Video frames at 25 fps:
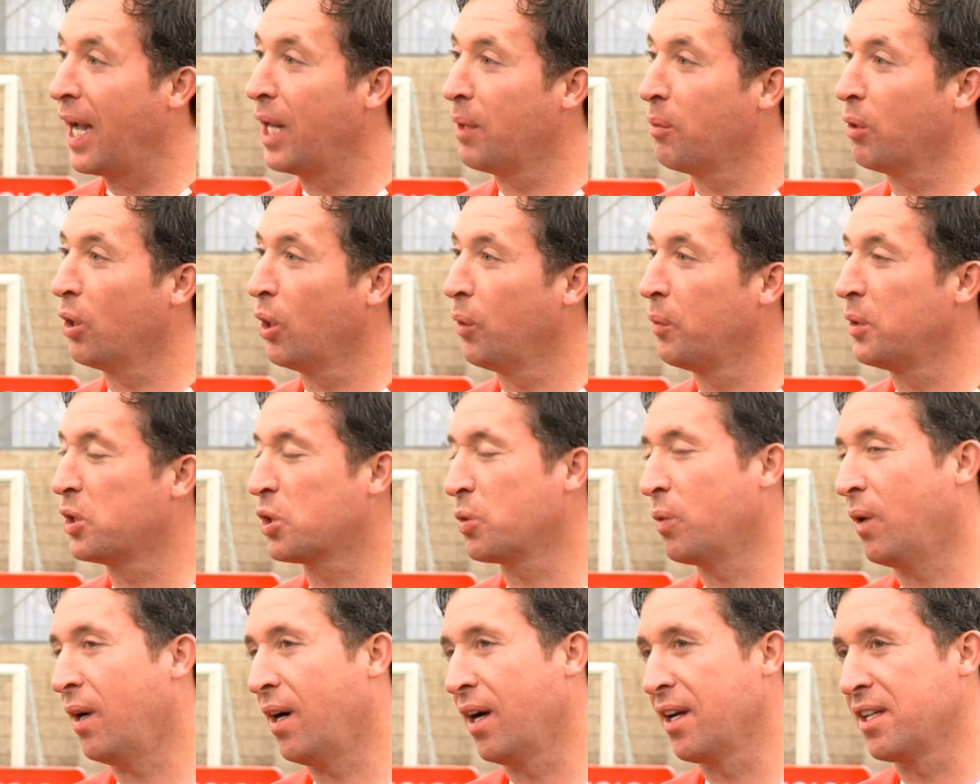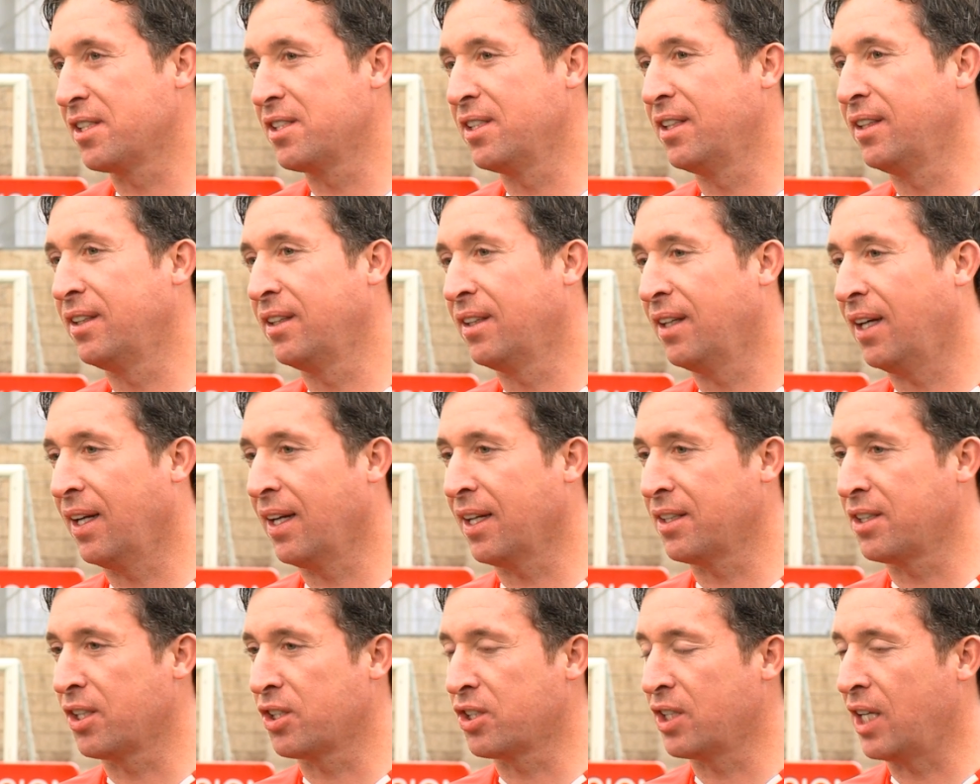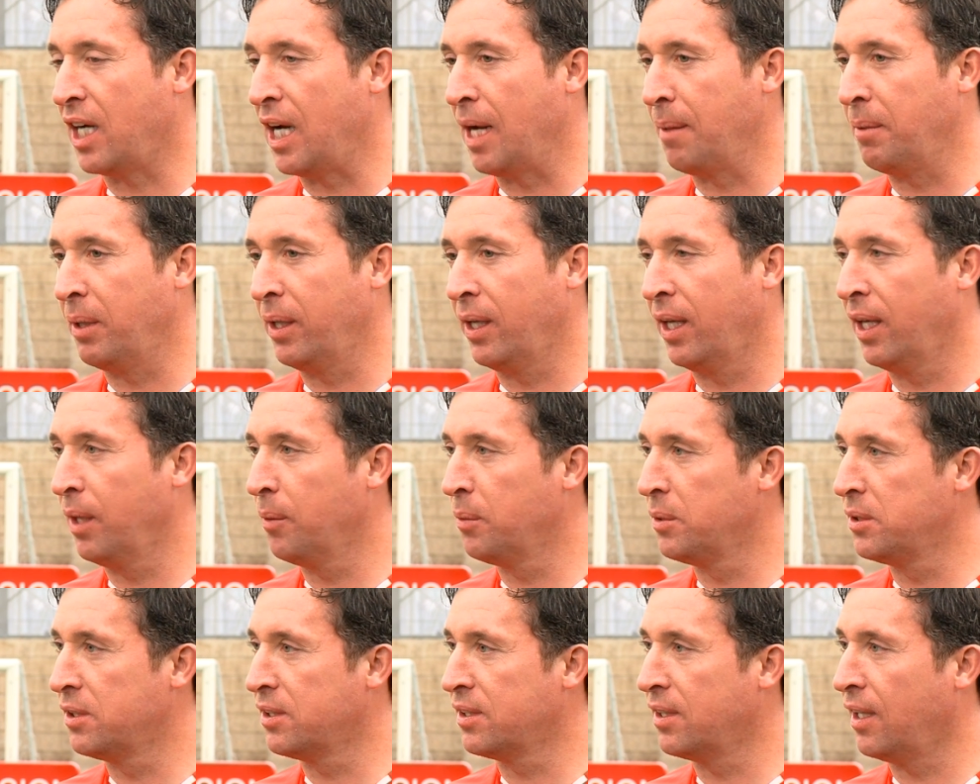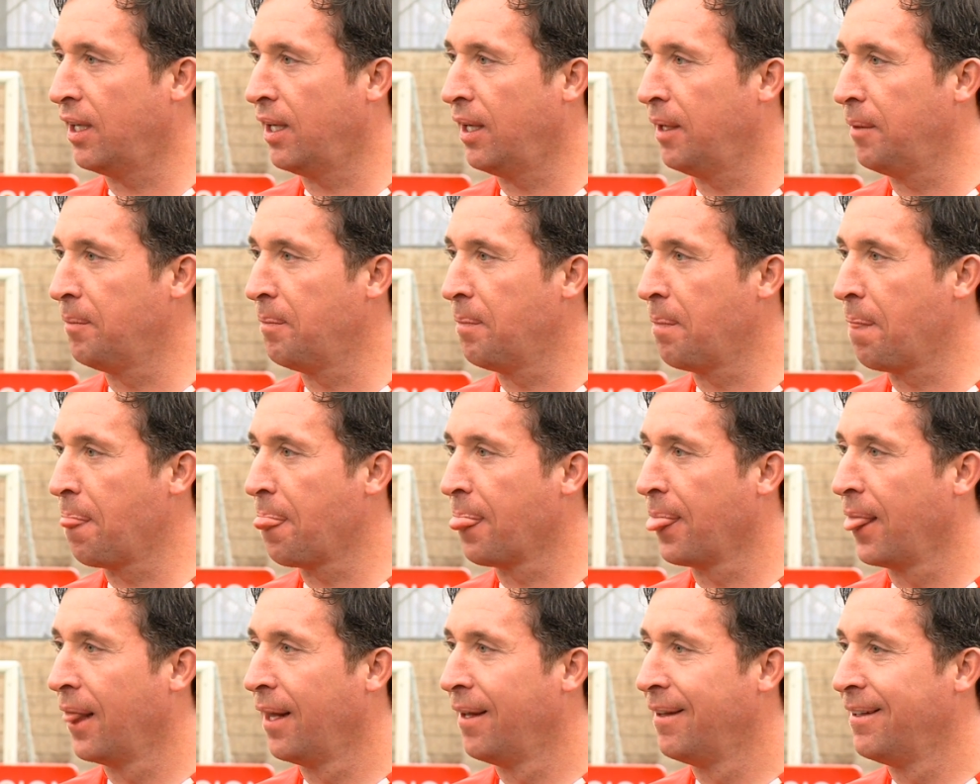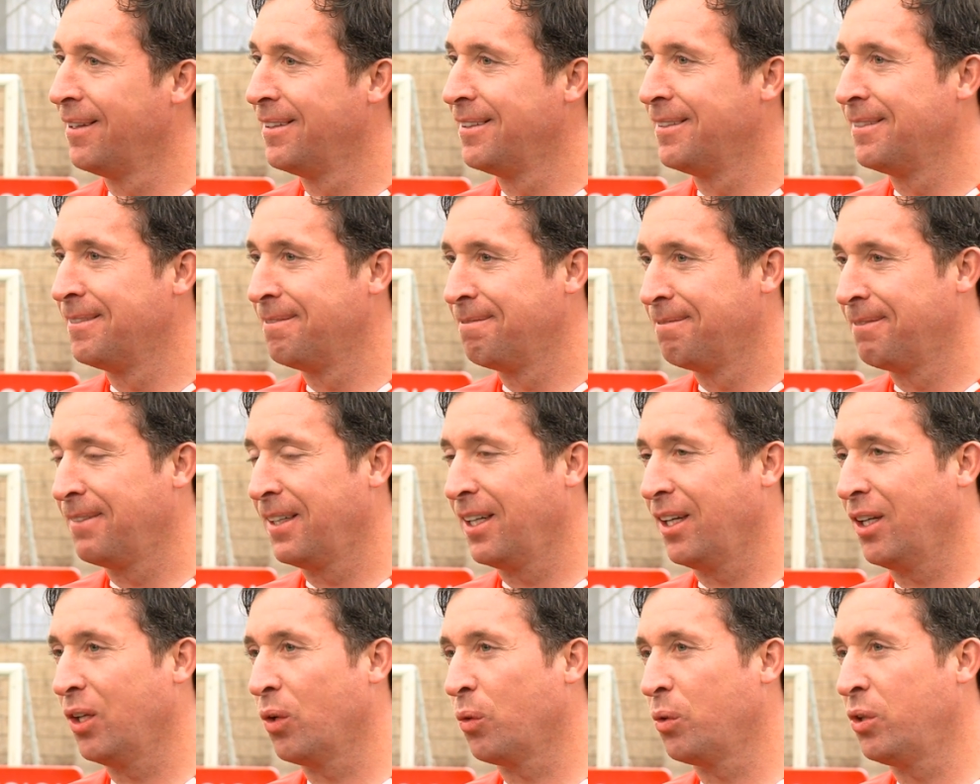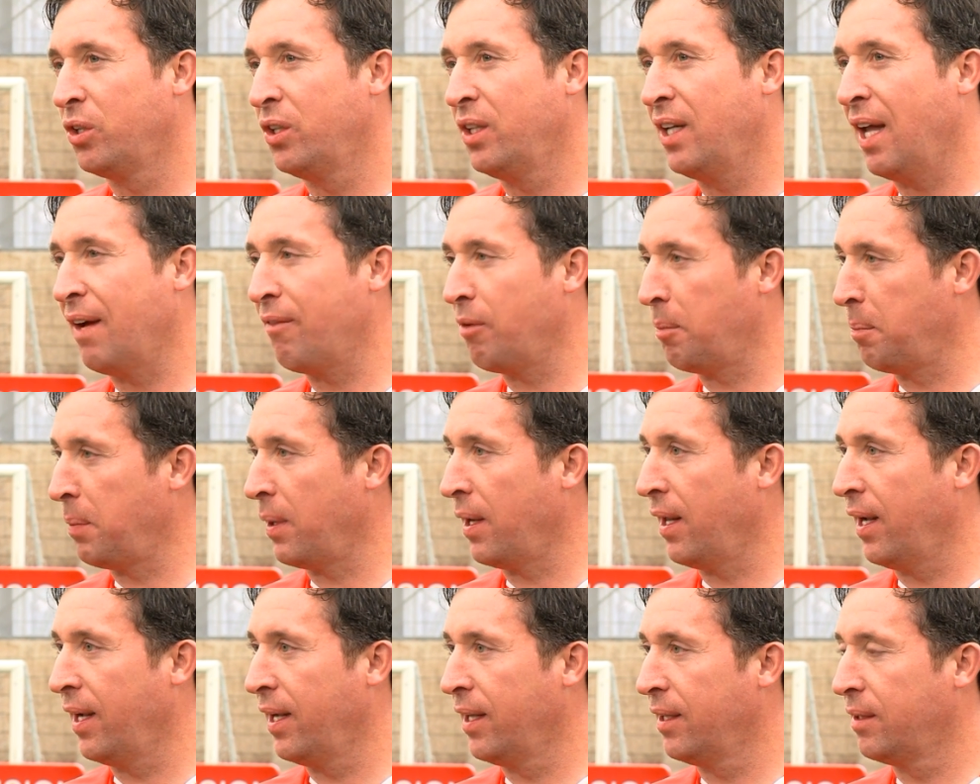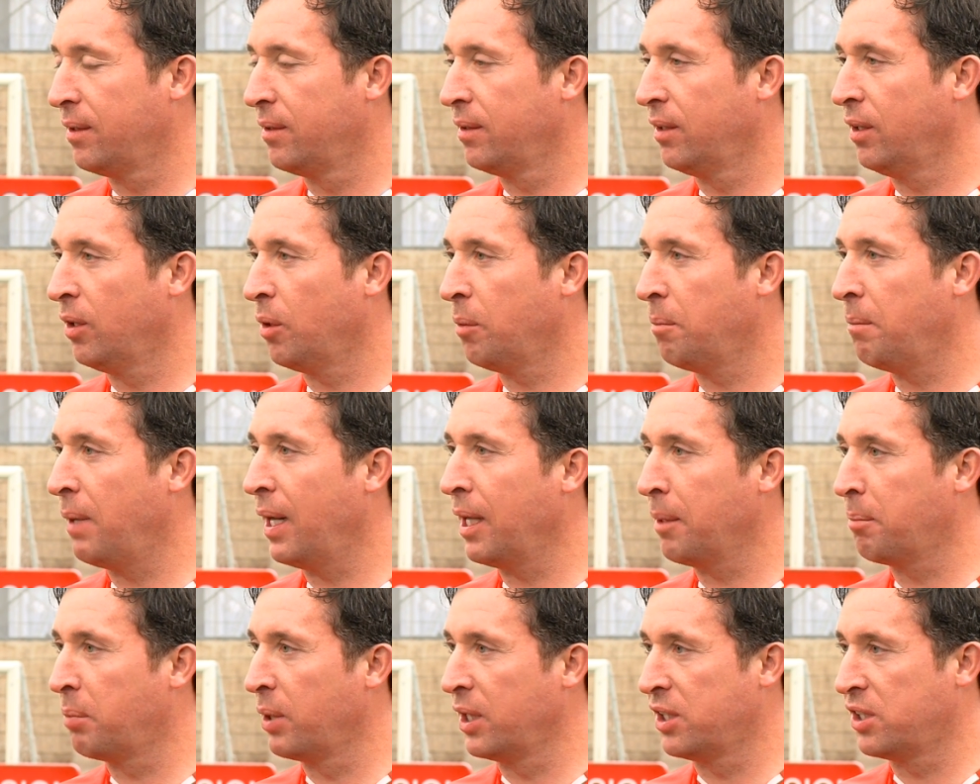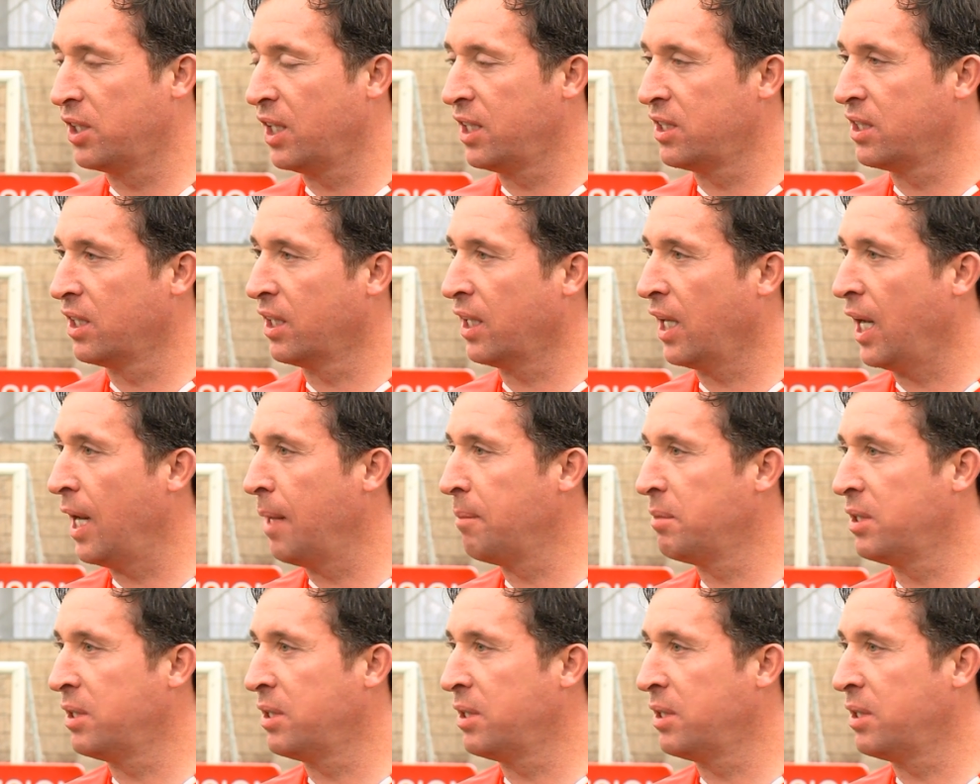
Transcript: with Luis Suarez, and at the time he was never played many pre-season games.